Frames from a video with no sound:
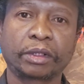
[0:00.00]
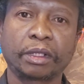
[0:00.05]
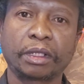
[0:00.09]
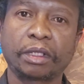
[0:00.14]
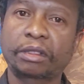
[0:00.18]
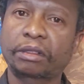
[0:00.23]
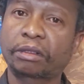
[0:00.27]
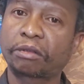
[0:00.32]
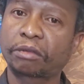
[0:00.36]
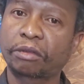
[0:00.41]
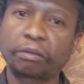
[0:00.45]

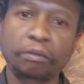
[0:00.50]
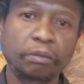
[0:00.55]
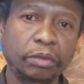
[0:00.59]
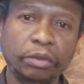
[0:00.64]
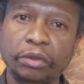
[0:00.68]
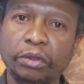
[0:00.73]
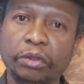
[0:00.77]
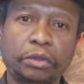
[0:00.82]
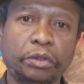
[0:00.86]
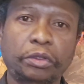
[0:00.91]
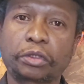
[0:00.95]
Is to
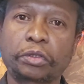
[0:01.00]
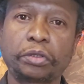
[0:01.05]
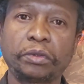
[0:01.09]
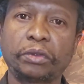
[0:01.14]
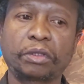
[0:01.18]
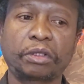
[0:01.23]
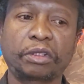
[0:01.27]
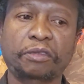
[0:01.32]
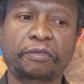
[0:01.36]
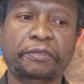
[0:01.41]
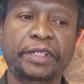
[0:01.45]
tune
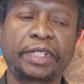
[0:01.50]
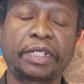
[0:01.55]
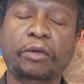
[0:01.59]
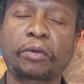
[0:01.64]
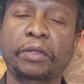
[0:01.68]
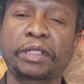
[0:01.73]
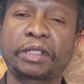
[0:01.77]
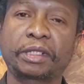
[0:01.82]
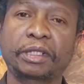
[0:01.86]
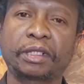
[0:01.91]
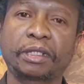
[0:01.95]
those
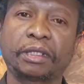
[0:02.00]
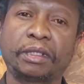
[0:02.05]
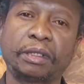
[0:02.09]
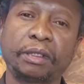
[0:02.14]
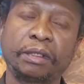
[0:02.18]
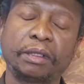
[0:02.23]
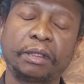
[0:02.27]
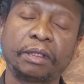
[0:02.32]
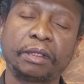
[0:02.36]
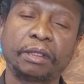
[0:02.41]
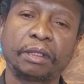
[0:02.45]
frequencies.
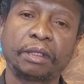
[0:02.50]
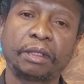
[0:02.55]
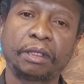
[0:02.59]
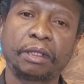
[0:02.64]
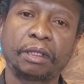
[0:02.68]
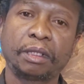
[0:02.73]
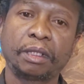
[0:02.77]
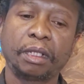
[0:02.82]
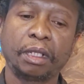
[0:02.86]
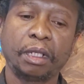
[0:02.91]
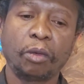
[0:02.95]

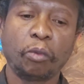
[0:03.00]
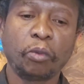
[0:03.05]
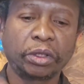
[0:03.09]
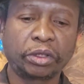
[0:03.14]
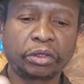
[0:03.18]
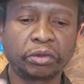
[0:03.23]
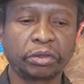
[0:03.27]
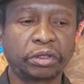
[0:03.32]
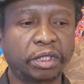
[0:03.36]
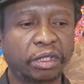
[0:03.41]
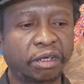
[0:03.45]
We
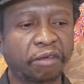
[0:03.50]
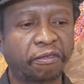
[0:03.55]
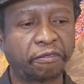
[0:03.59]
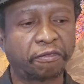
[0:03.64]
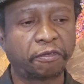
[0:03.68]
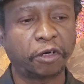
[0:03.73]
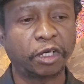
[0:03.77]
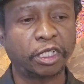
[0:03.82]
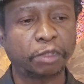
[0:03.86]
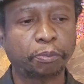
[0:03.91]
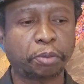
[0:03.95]
do the
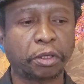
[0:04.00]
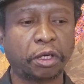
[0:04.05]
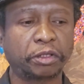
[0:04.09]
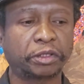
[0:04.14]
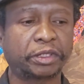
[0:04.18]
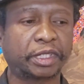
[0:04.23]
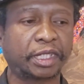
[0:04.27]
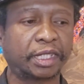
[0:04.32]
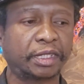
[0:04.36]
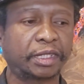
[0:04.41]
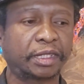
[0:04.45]
reverse
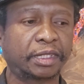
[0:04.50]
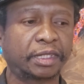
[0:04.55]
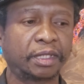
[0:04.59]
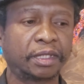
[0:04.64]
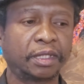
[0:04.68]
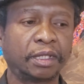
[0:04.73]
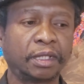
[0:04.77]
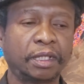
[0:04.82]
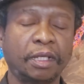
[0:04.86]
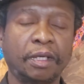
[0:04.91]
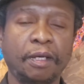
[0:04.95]
process.
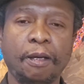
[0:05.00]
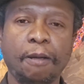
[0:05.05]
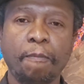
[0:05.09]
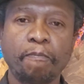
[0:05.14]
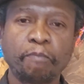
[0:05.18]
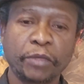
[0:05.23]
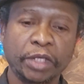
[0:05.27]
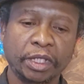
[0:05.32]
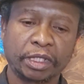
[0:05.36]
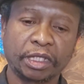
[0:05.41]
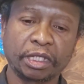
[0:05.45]

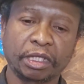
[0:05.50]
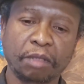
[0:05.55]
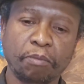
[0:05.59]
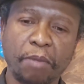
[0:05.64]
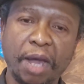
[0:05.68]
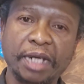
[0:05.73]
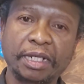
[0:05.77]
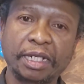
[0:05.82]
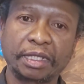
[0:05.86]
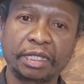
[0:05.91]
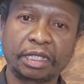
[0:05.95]
See the
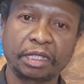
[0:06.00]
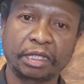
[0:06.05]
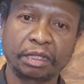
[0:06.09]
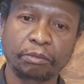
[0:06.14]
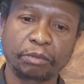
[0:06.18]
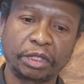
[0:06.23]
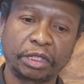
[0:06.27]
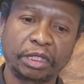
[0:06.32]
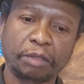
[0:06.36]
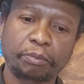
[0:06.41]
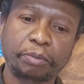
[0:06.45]

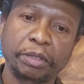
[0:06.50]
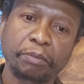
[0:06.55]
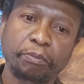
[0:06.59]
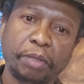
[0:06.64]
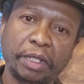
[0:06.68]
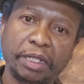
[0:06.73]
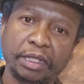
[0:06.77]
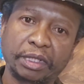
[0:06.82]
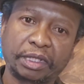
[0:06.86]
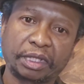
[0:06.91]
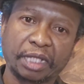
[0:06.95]
magnetism disappearing,
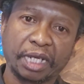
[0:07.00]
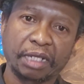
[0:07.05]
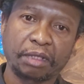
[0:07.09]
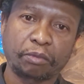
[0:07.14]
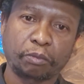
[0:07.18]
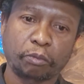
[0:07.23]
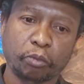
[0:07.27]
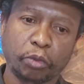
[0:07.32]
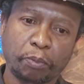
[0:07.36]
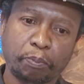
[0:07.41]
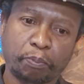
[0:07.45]
but
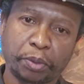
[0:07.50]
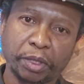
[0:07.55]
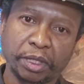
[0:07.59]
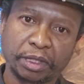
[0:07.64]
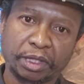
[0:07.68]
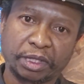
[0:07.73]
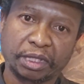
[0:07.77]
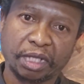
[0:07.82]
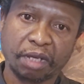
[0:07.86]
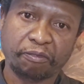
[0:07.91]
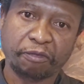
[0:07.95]
instead we bring
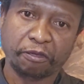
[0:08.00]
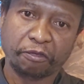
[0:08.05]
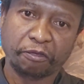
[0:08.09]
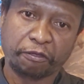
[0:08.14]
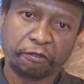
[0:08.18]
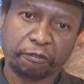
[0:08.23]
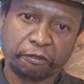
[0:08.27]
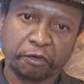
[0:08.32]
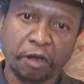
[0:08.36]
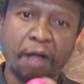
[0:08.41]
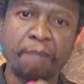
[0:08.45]
stuff
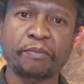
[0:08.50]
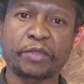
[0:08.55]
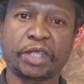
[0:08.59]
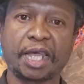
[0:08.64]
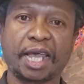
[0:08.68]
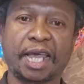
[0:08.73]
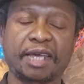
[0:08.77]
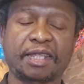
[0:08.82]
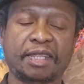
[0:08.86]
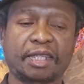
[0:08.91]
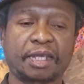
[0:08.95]
from the
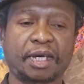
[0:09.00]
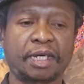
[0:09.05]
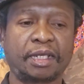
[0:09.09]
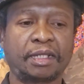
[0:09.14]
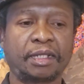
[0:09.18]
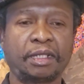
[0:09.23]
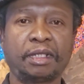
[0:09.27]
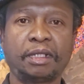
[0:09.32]
ether.